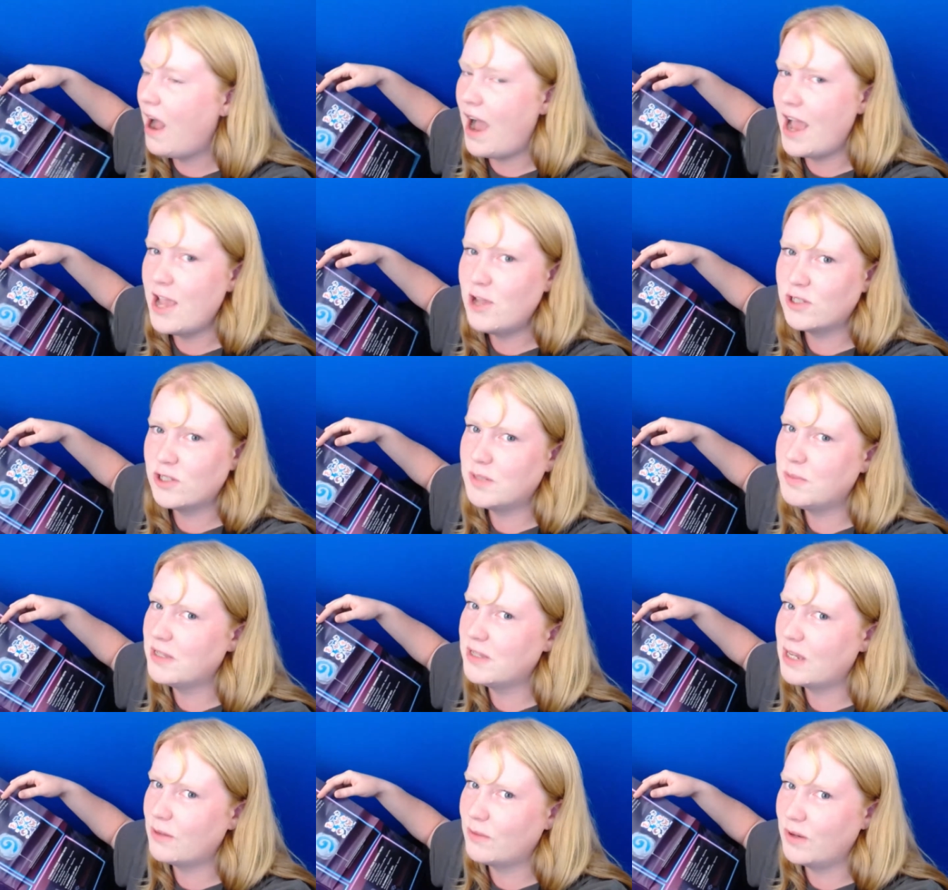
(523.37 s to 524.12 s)
I used
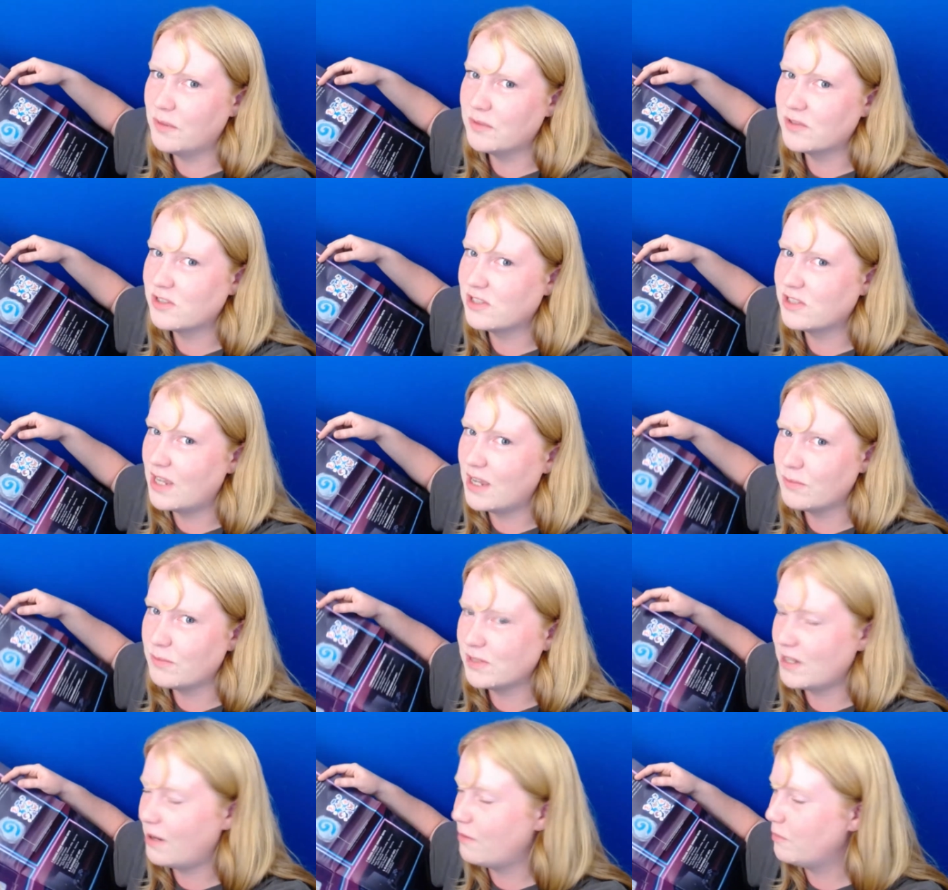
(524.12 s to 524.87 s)
to be that way with
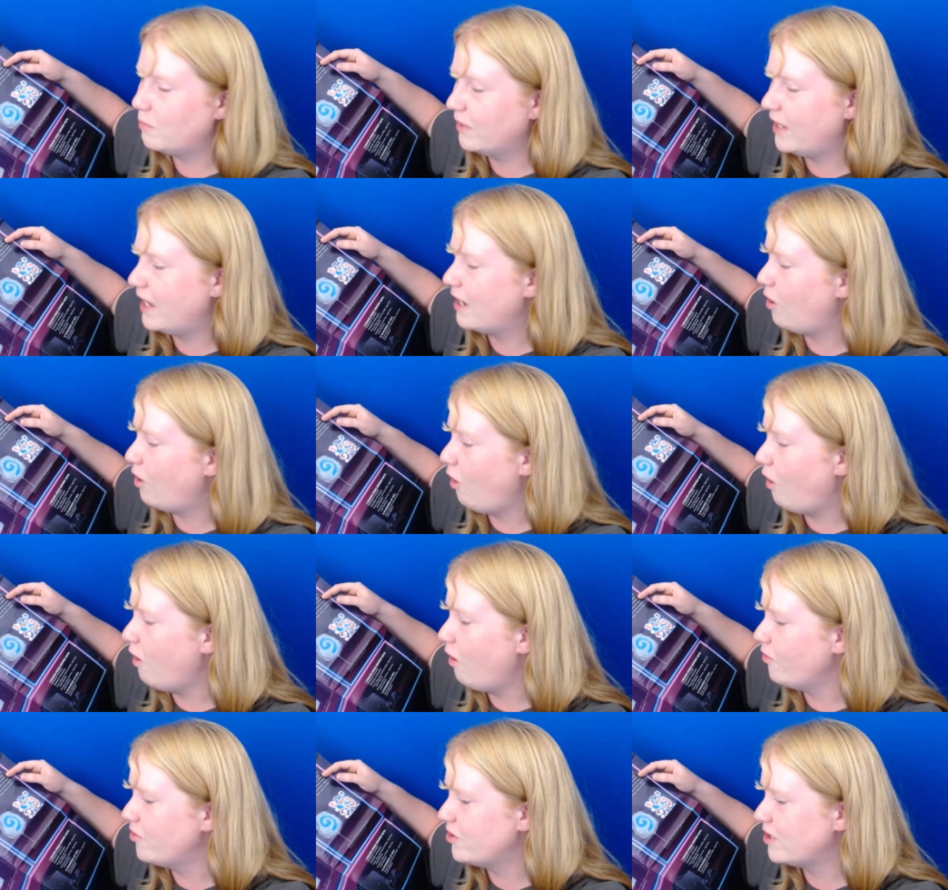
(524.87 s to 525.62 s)
Sims. I would play it
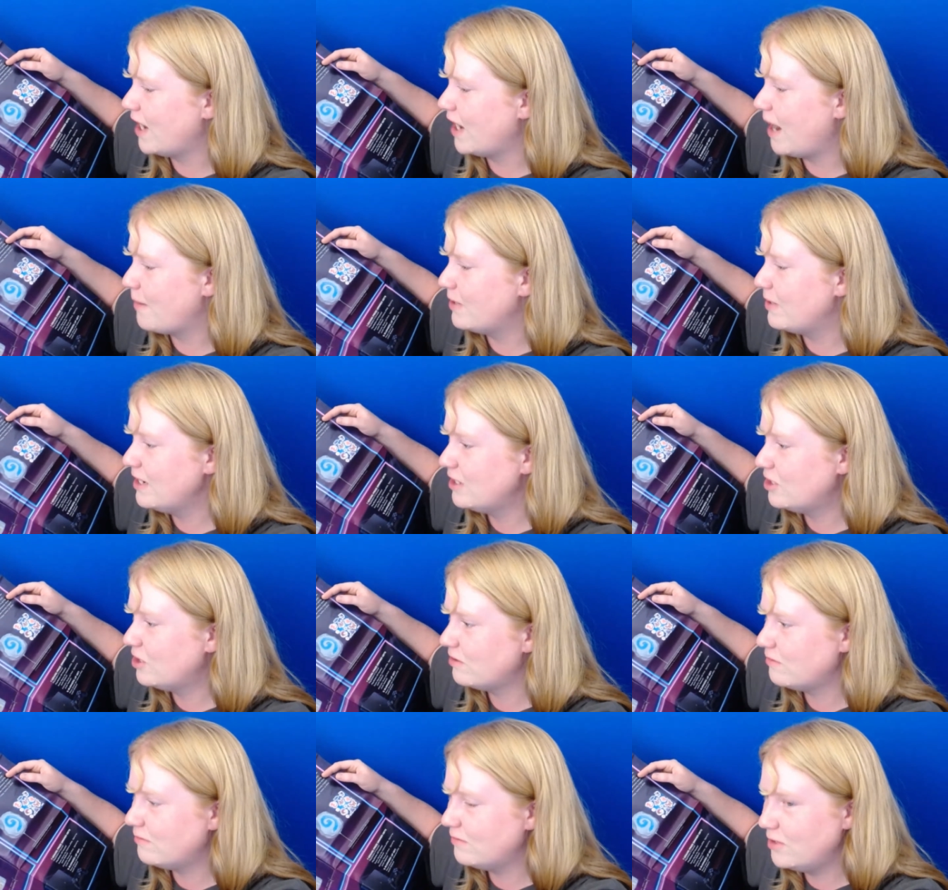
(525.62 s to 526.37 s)
all the time, and
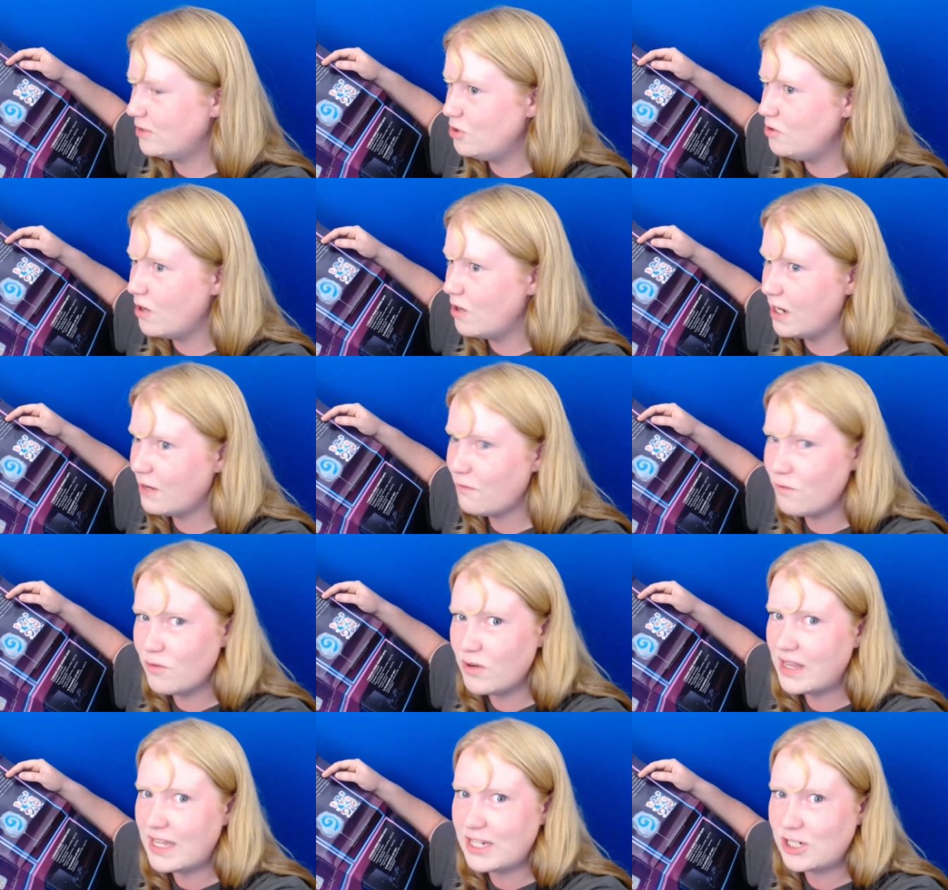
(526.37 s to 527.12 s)
it's you don't
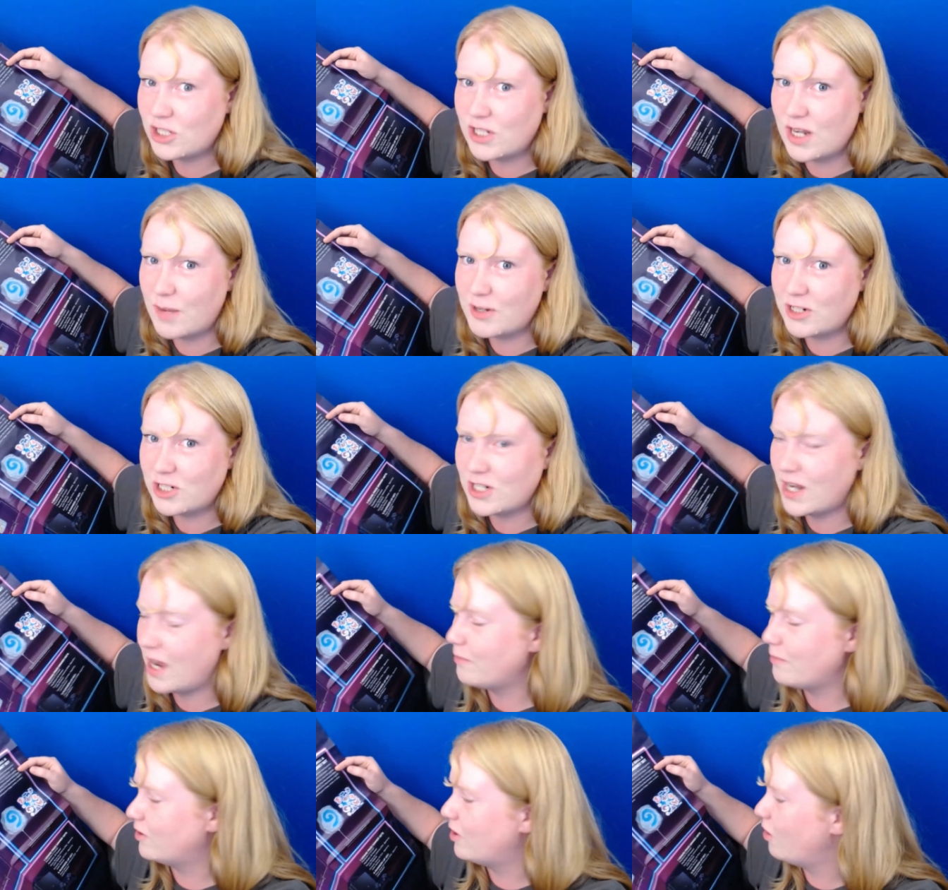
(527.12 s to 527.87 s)
even realize just how much
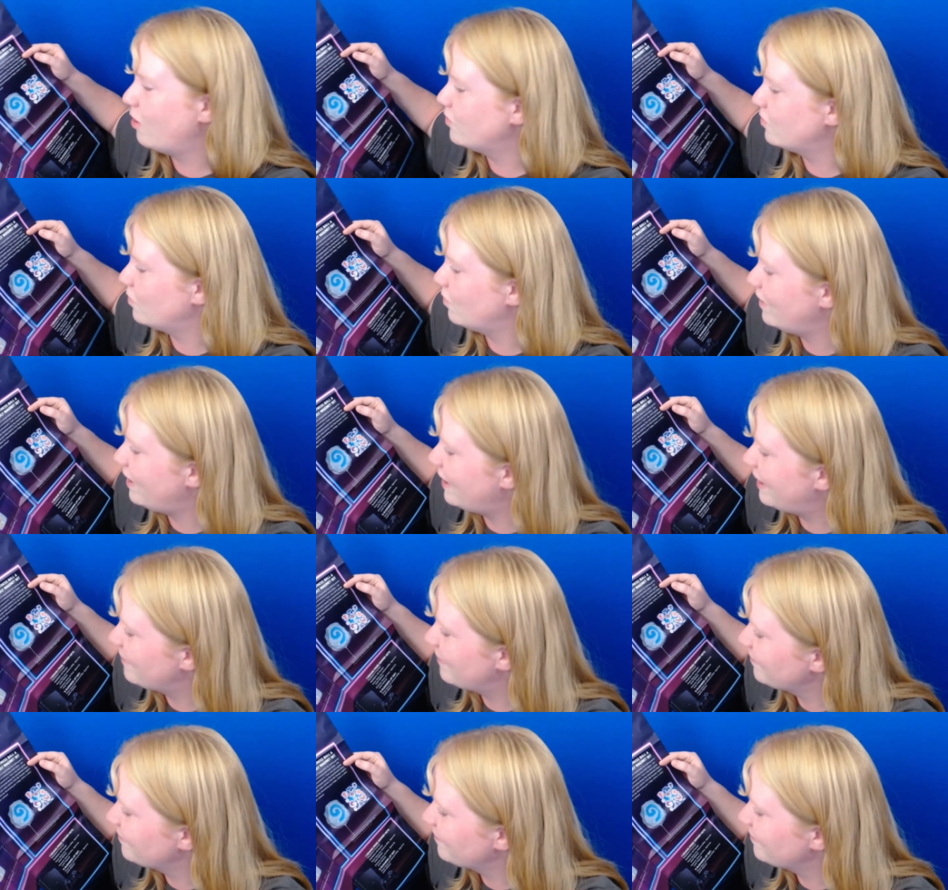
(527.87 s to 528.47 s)
time goes away.